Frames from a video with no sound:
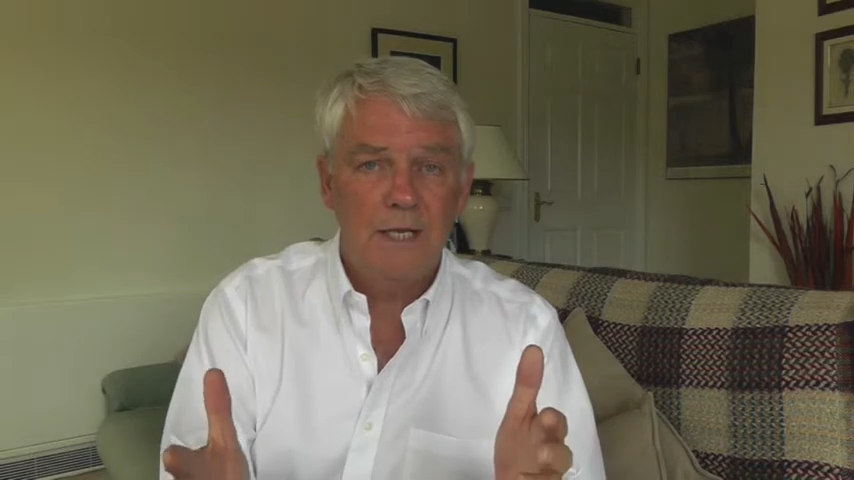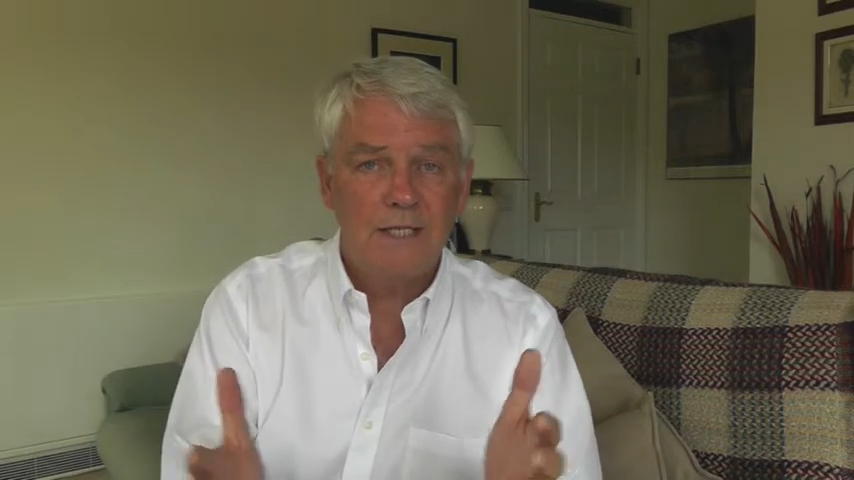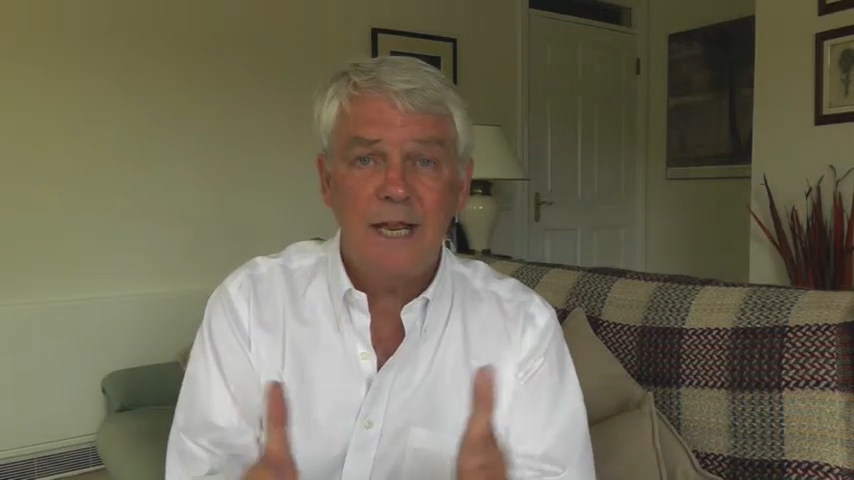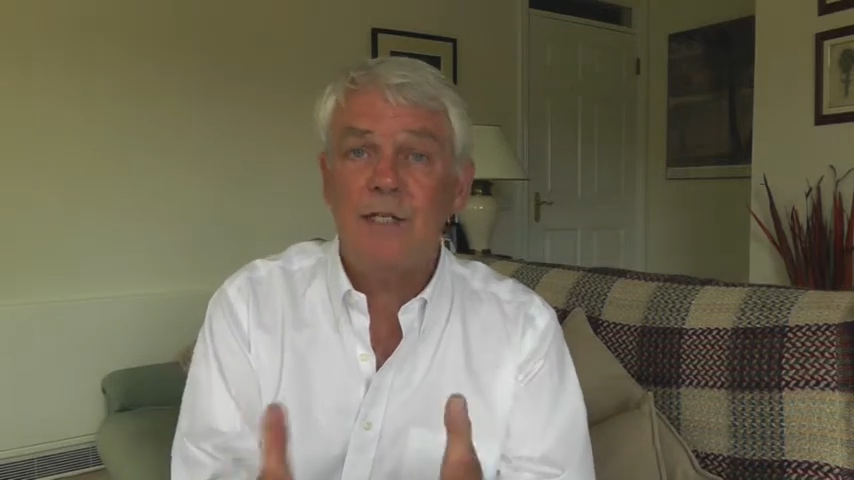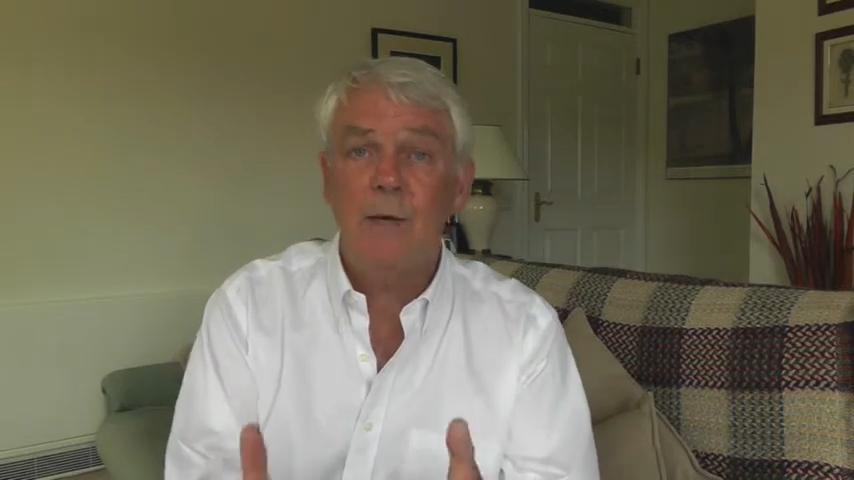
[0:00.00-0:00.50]

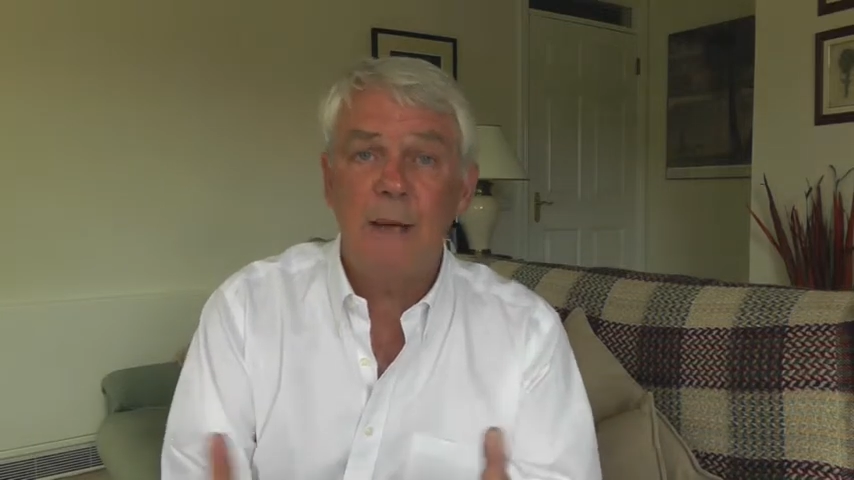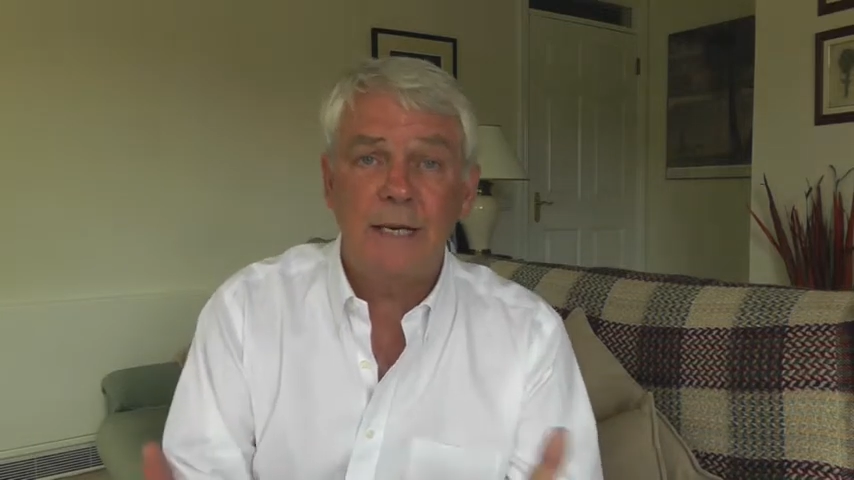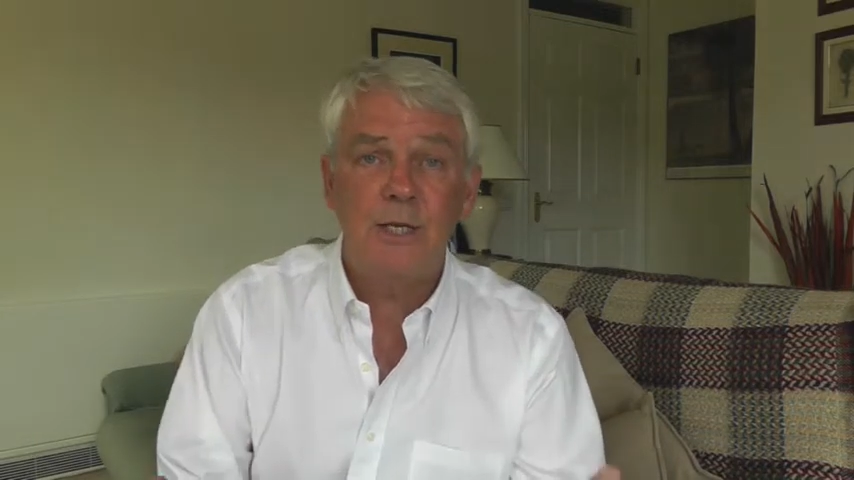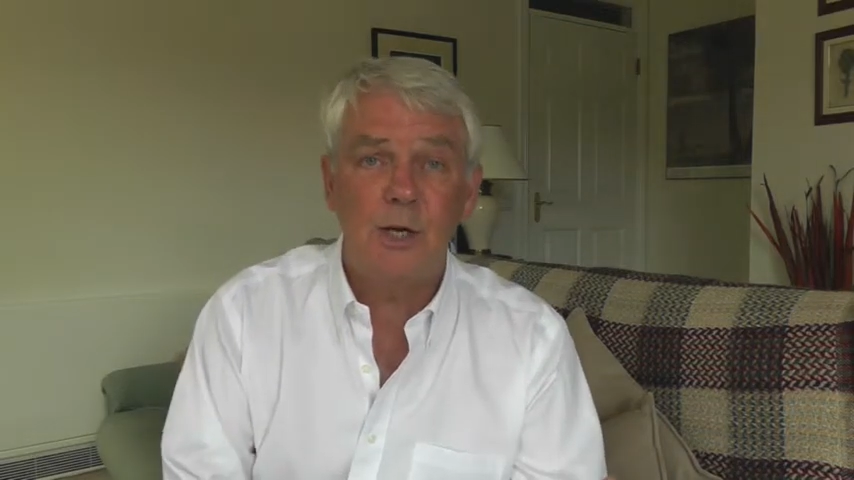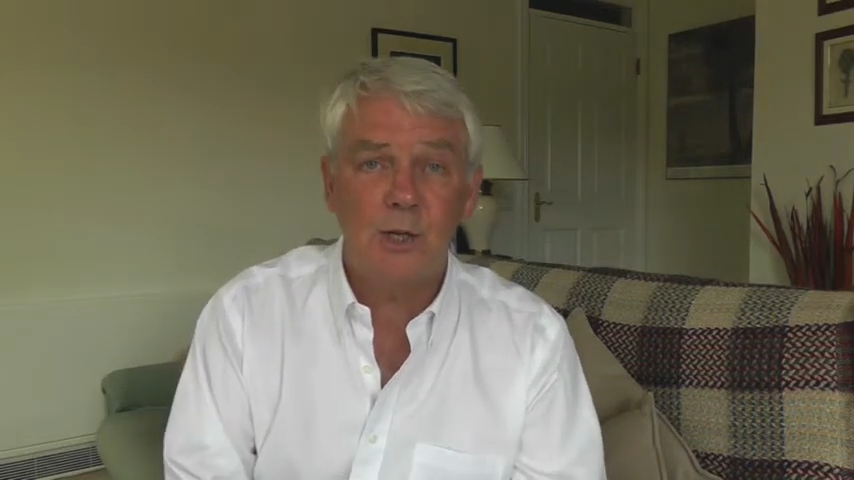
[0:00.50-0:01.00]
set up
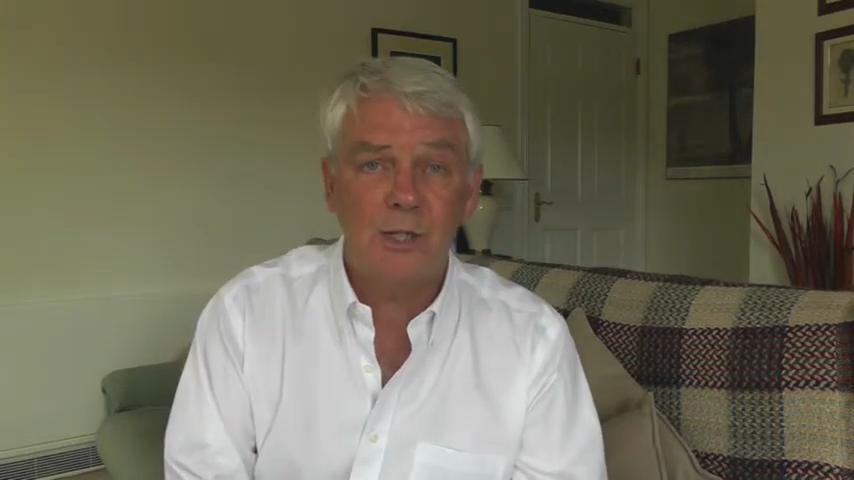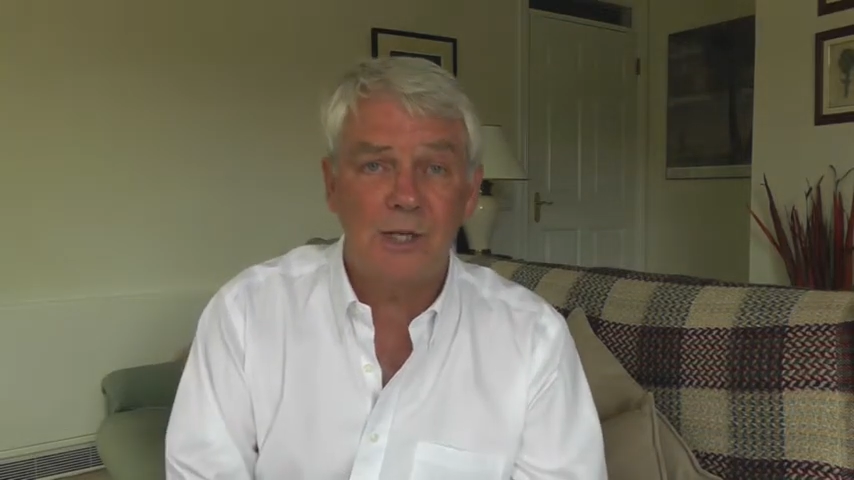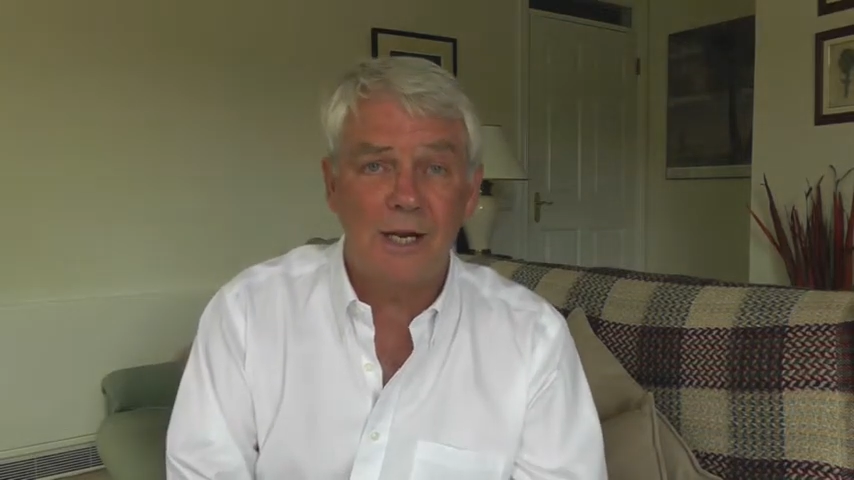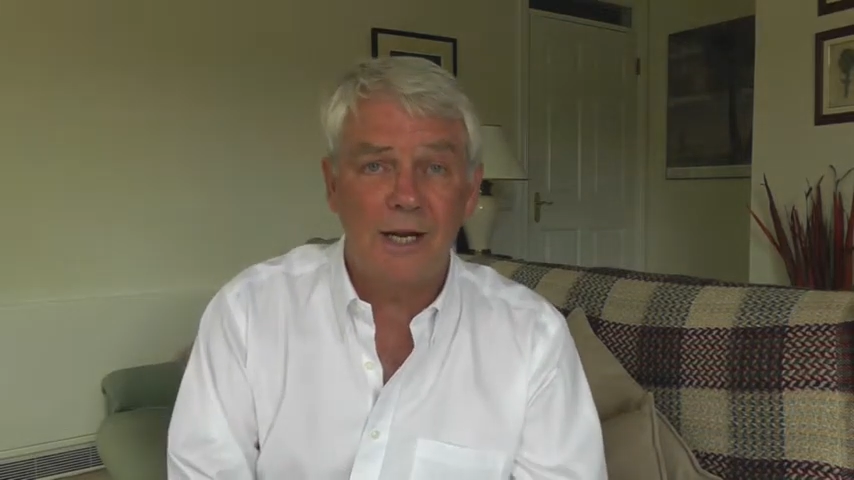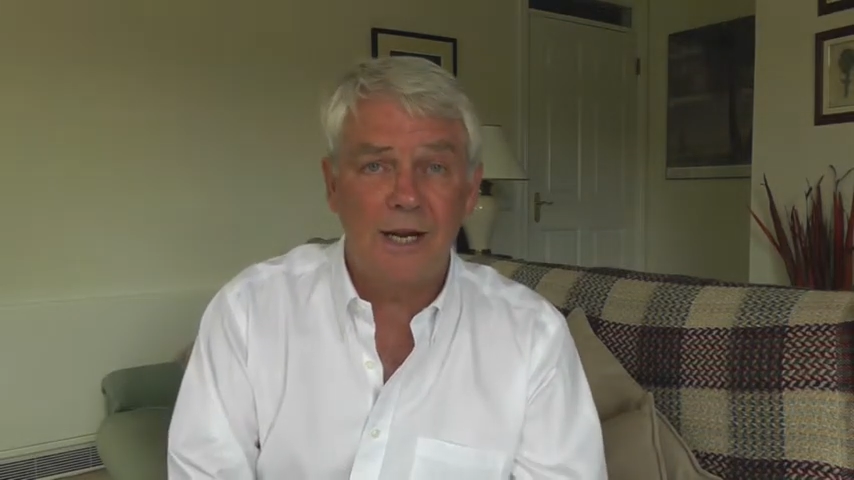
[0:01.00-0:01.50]

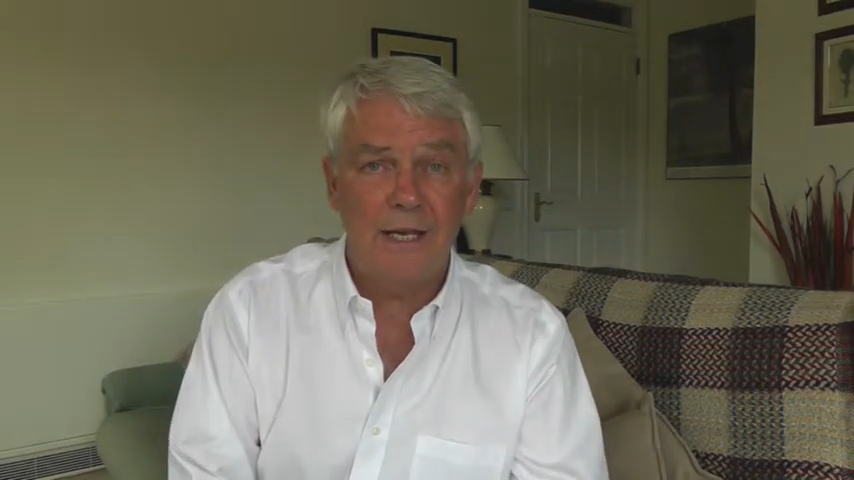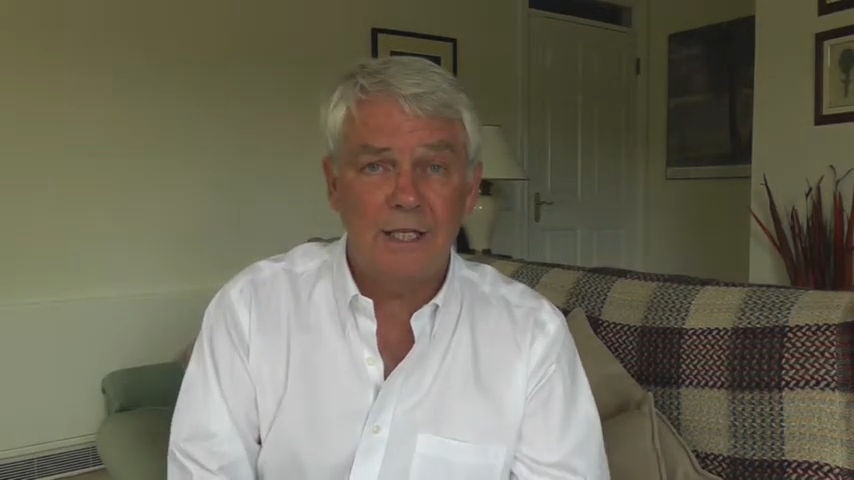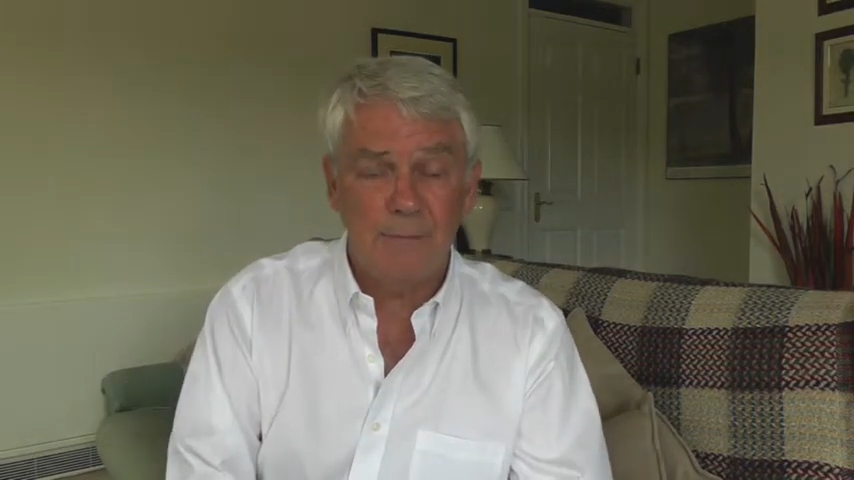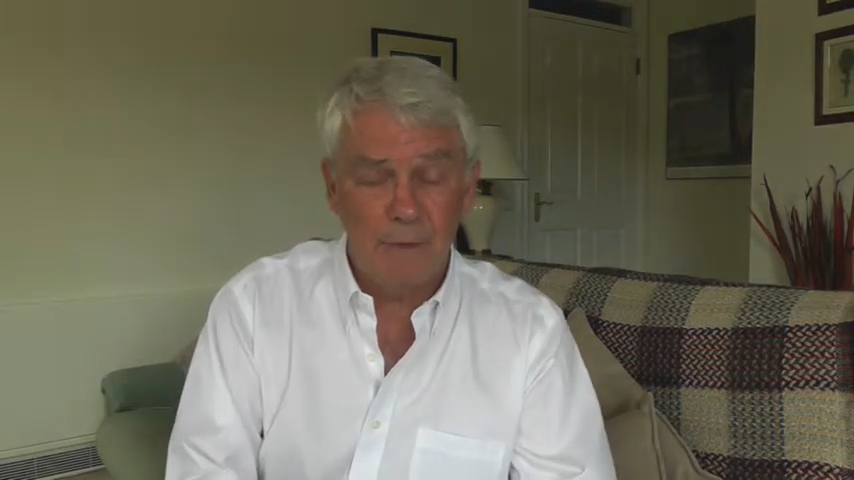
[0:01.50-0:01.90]
antioxidant clinics.